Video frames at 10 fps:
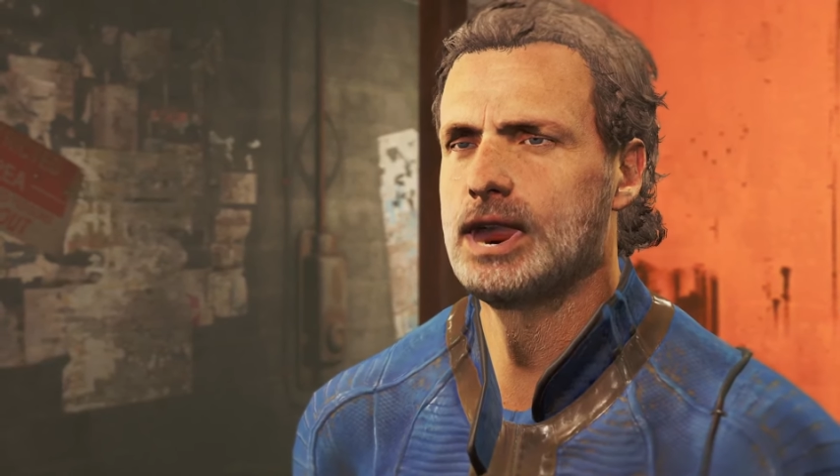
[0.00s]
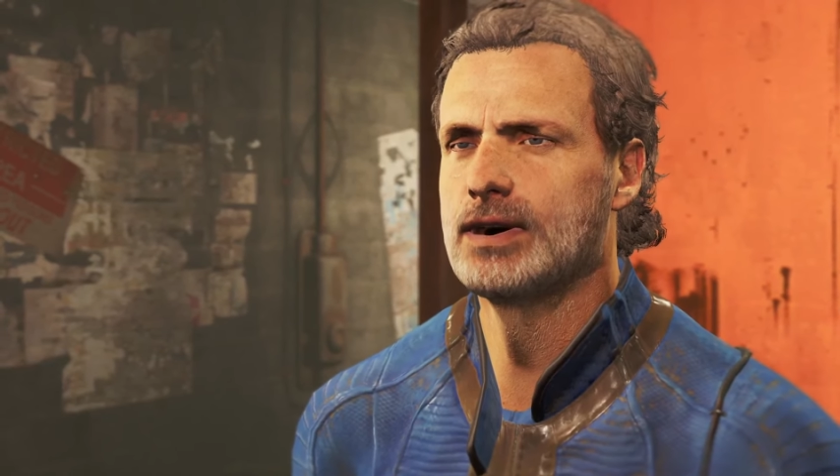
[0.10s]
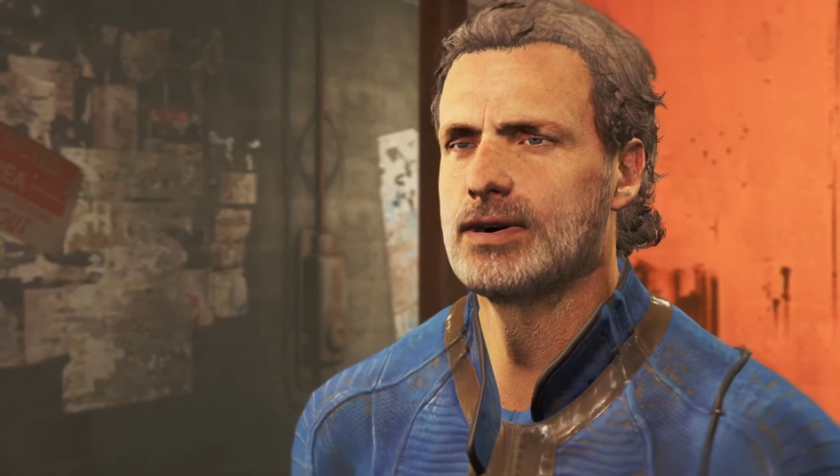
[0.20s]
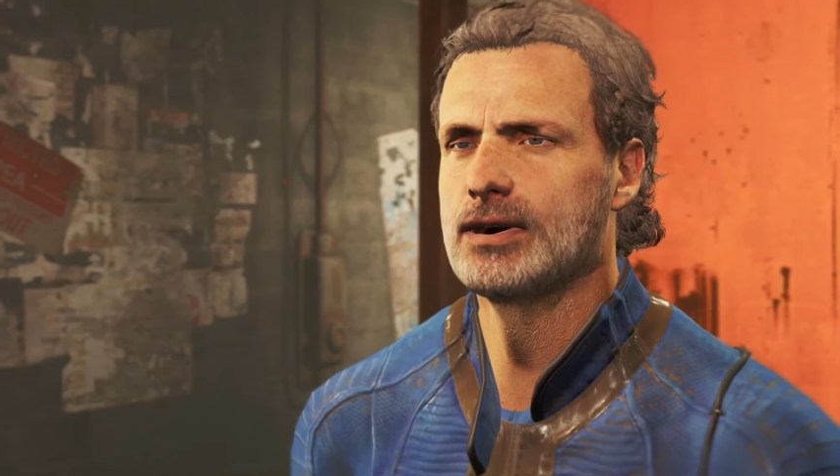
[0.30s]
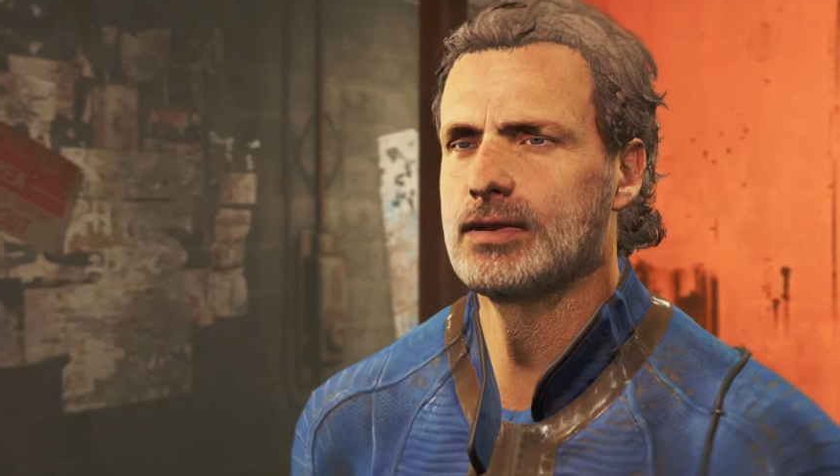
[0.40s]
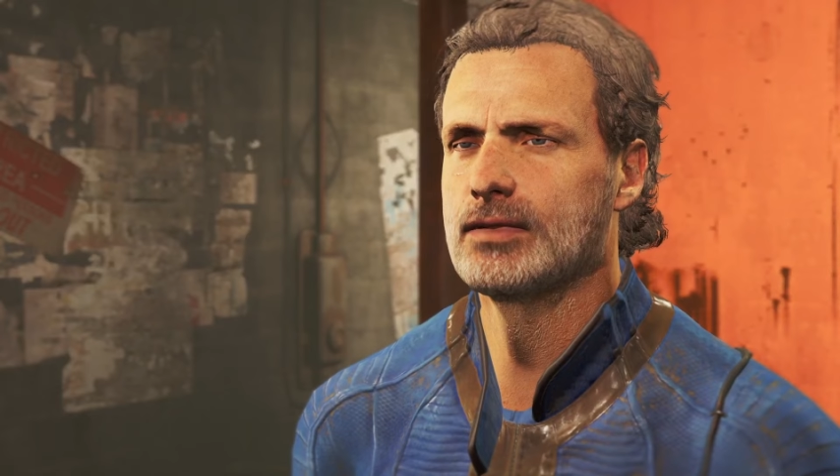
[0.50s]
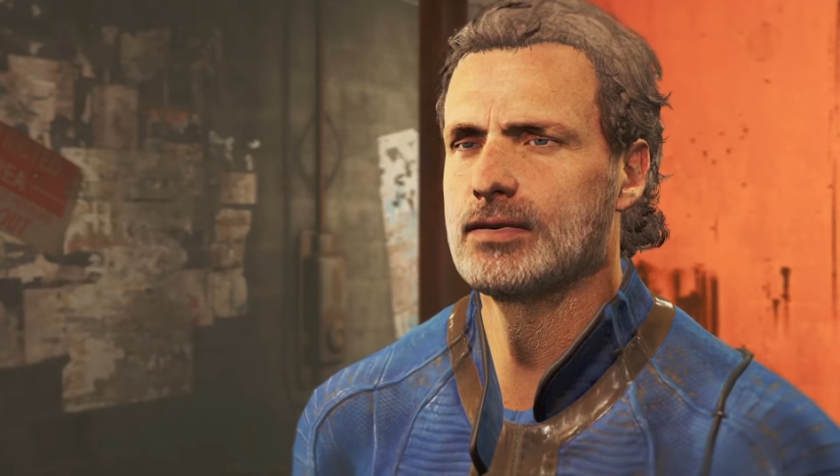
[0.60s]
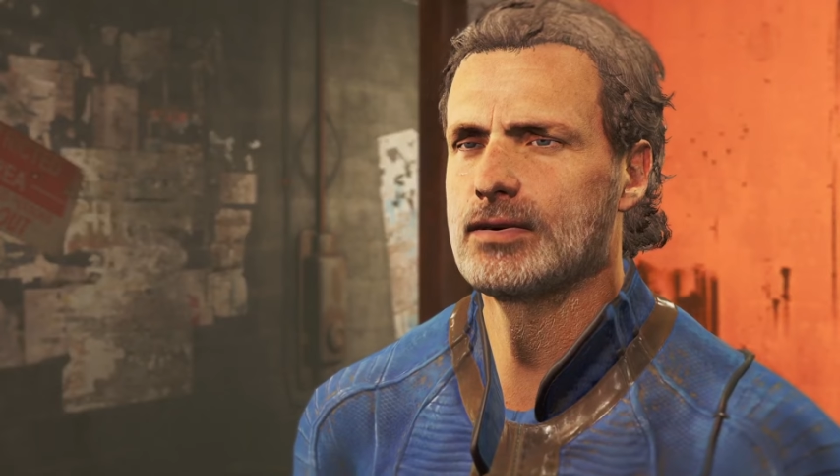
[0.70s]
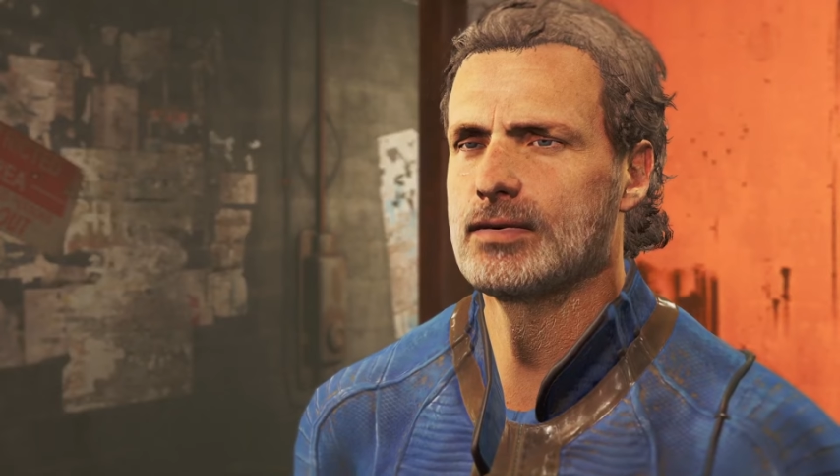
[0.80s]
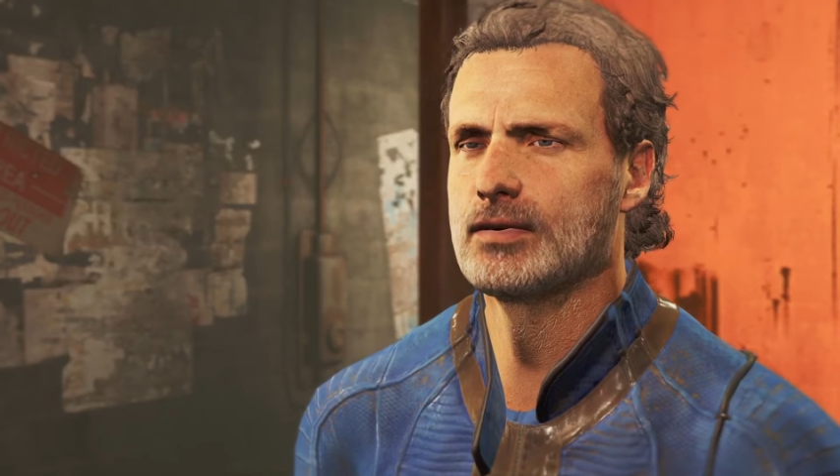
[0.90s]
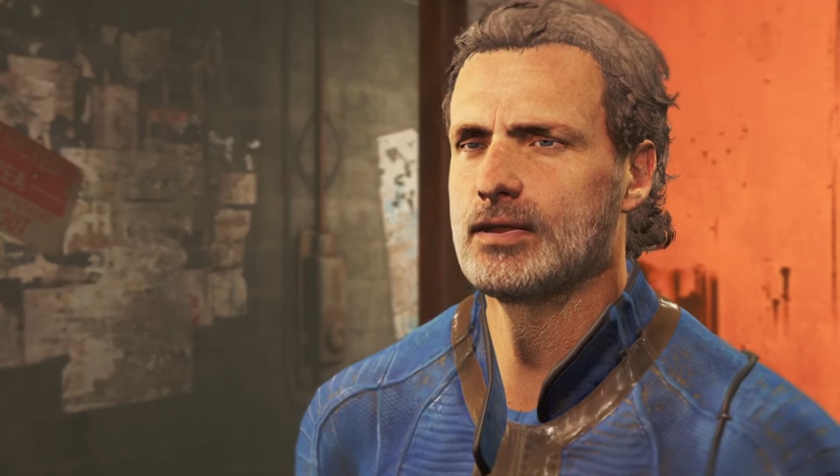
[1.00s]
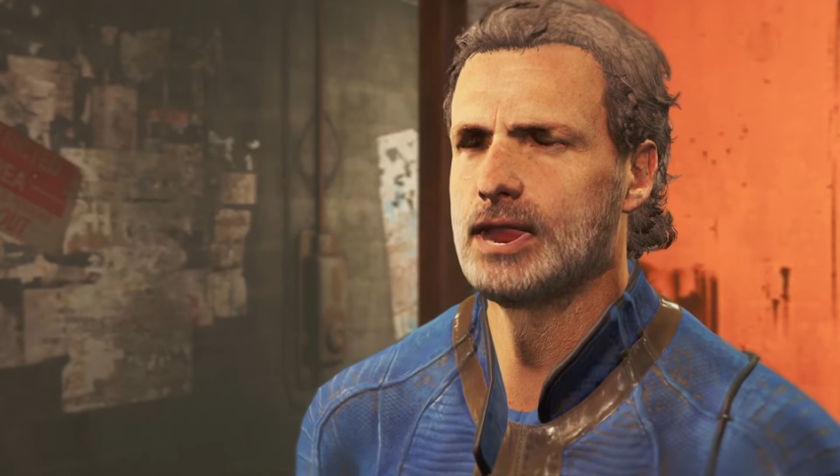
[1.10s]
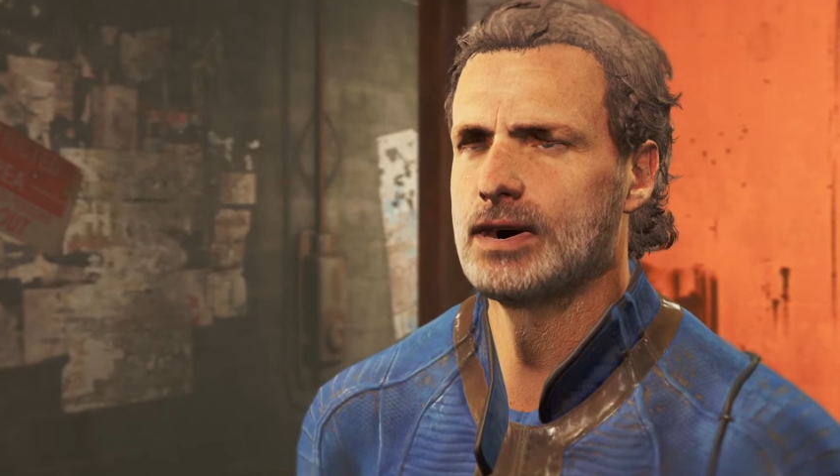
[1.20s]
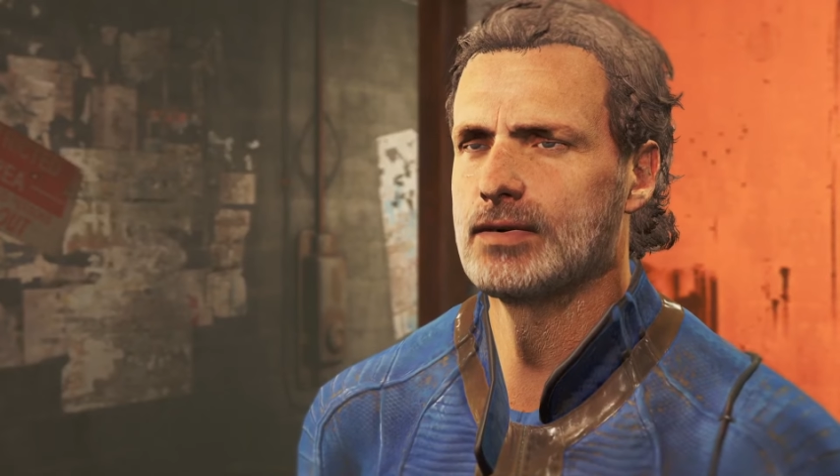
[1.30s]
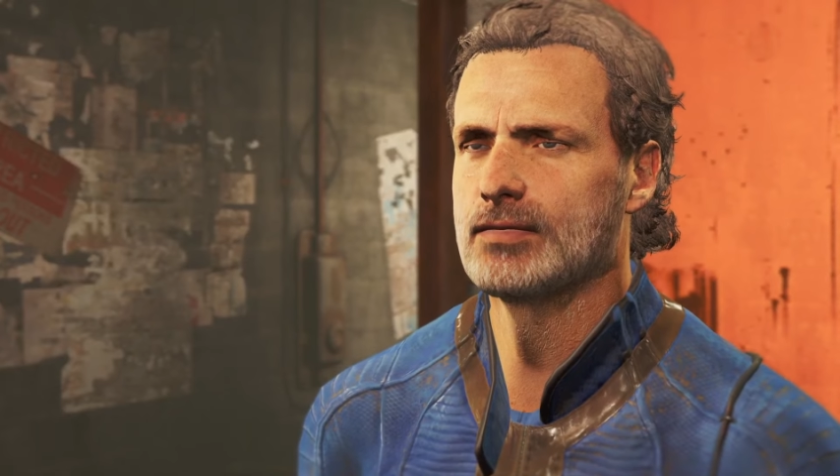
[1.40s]
didn't get a clear look
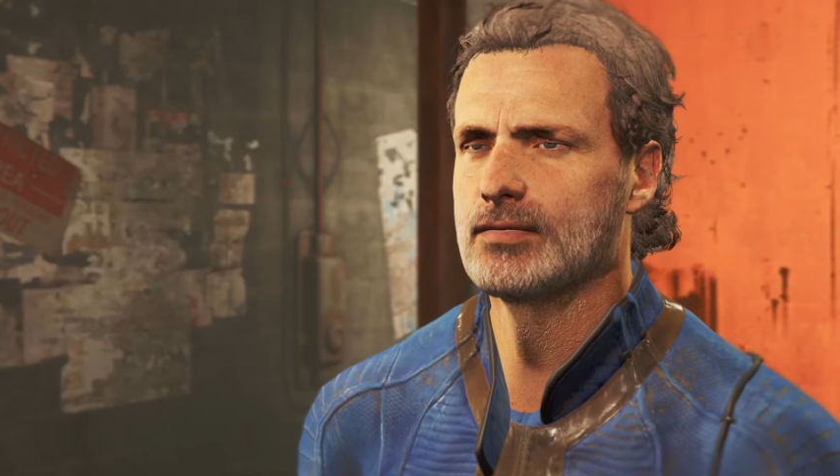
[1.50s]
at it.